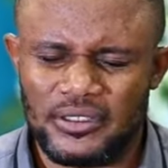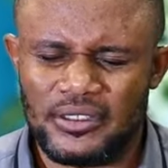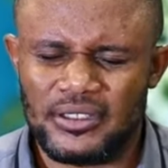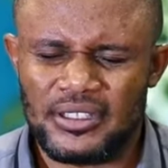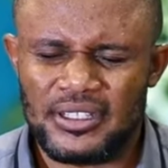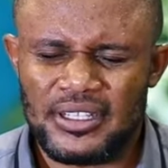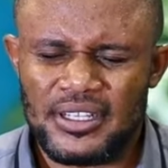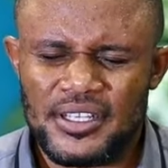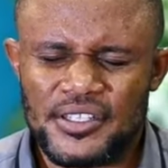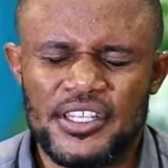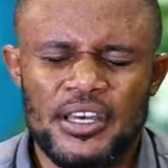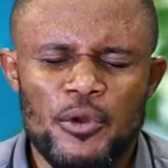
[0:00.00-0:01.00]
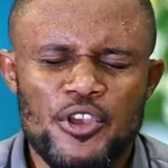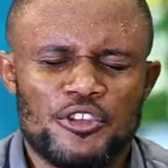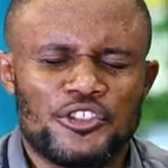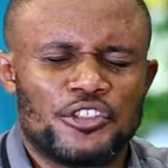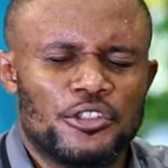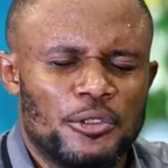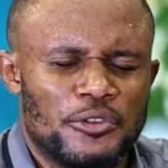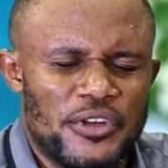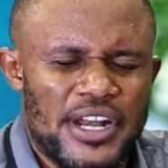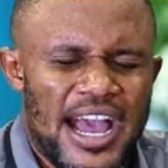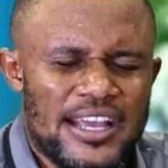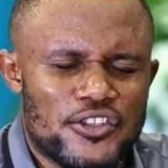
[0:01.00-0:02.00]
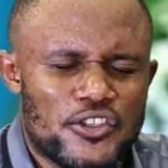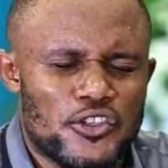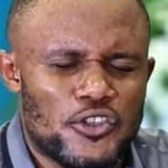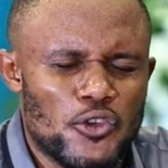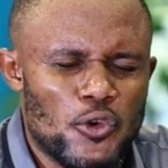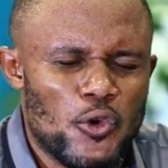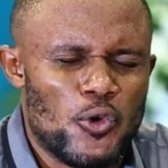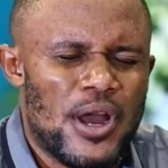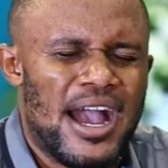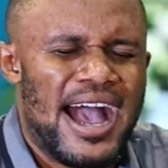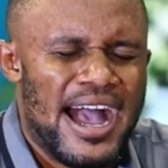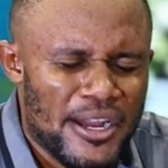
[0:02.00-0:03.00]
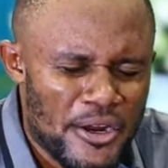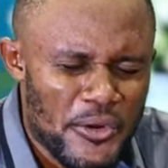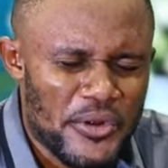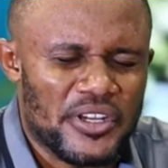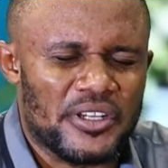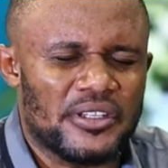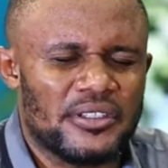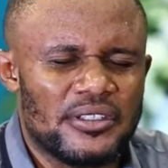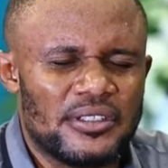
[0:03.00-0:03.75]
me. See the way your children are so angry.